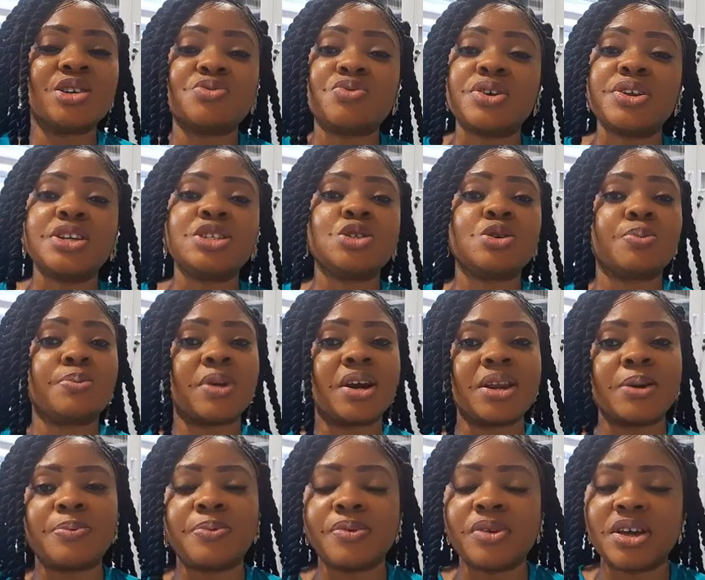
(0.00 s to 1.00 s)
he's ready to
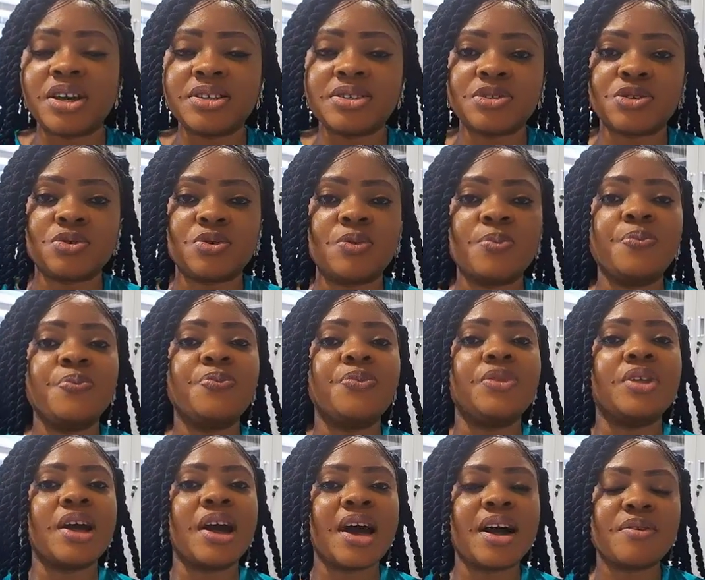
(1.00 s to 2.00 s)
manipulate you,
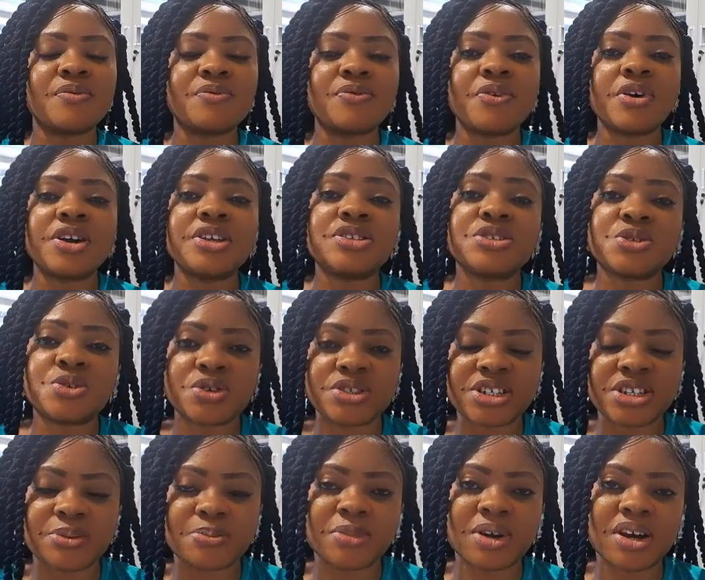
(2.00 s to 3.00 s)
avoid
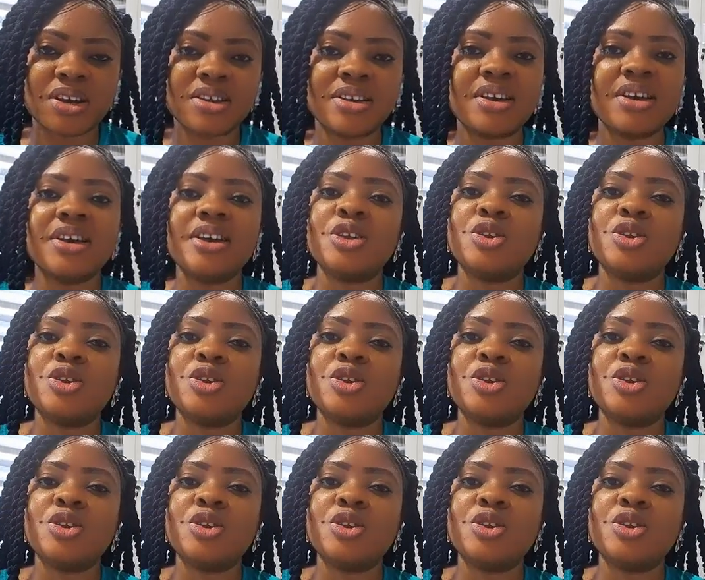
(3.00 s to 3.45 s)
such a man.